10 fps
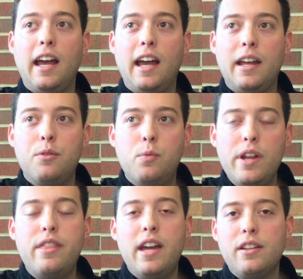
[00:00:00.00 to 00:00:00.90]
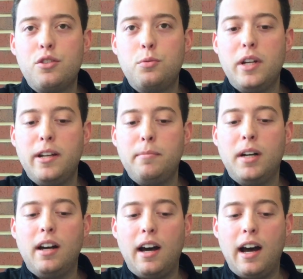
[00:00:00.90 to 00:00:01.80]
And with that swim,
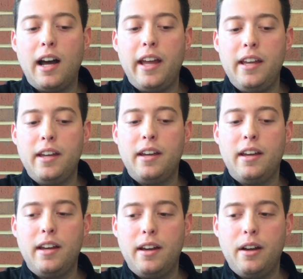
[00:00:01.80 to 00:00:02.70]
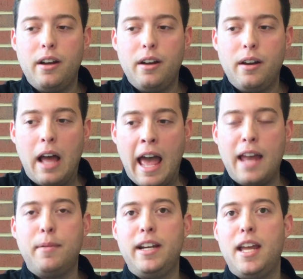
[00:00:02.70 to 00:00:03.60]
I
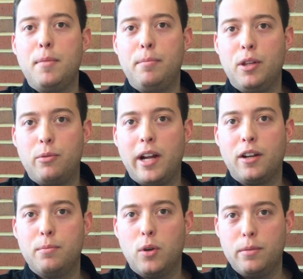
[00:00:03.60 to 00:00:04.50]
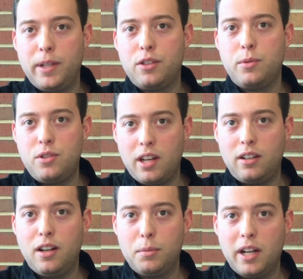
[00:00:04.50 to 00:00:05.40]
had my name up on the record board because we set a
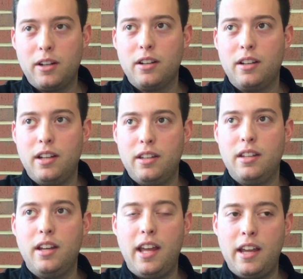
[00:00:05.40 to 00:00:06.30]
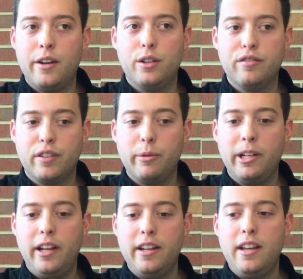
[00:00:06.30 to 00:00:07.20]
club record in the 800 free relay.